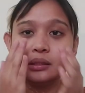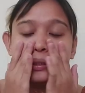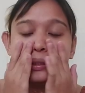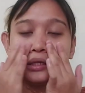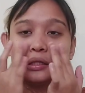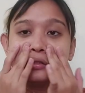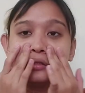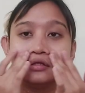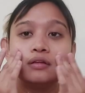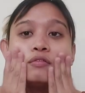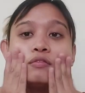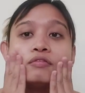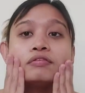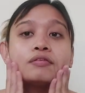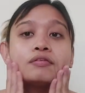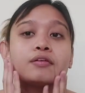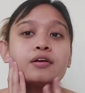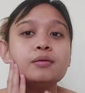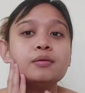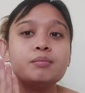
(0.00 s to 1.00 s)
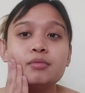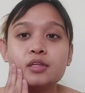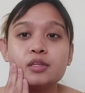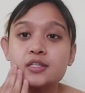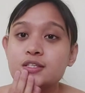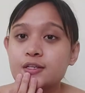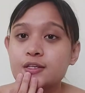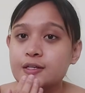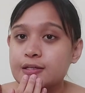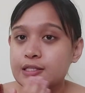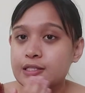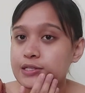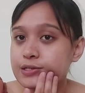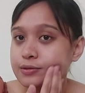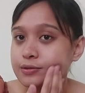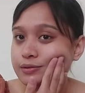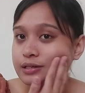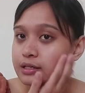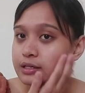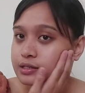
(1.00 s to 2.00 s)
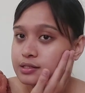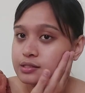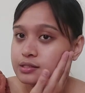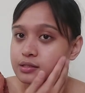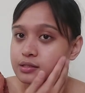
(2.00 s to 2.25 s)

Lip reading: natin from the sun's rays.